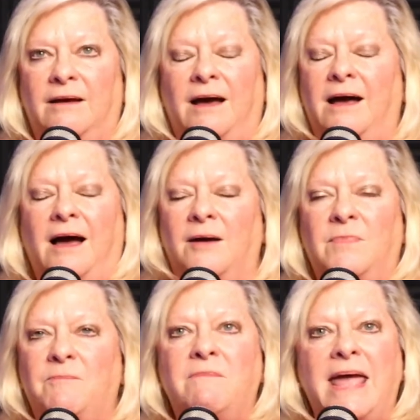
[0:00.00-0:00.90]
I'm
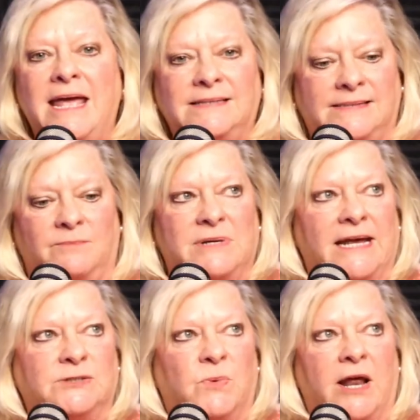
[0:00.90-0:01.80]
amazed some
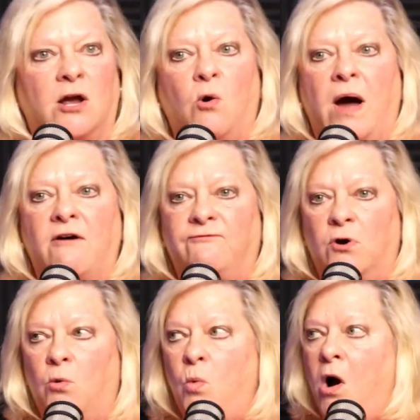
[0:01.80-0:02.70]
days when I go out for
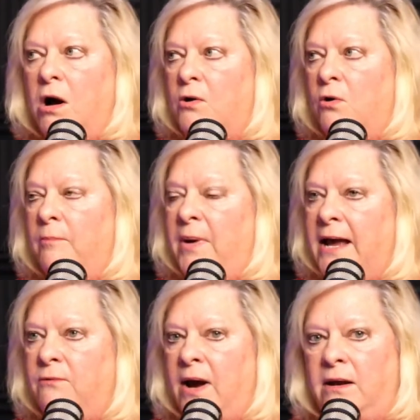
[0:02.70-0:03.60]
a walk or a
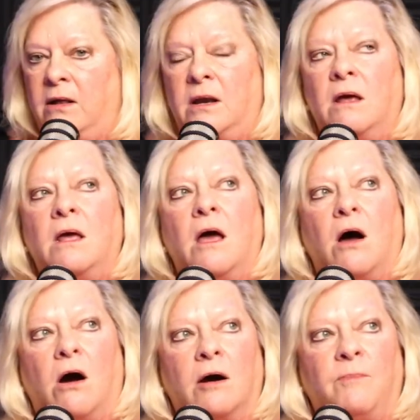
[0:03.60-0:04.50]
bike ride on
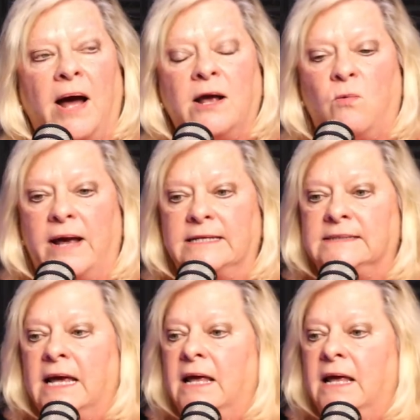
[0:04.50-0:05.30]
our bikeways.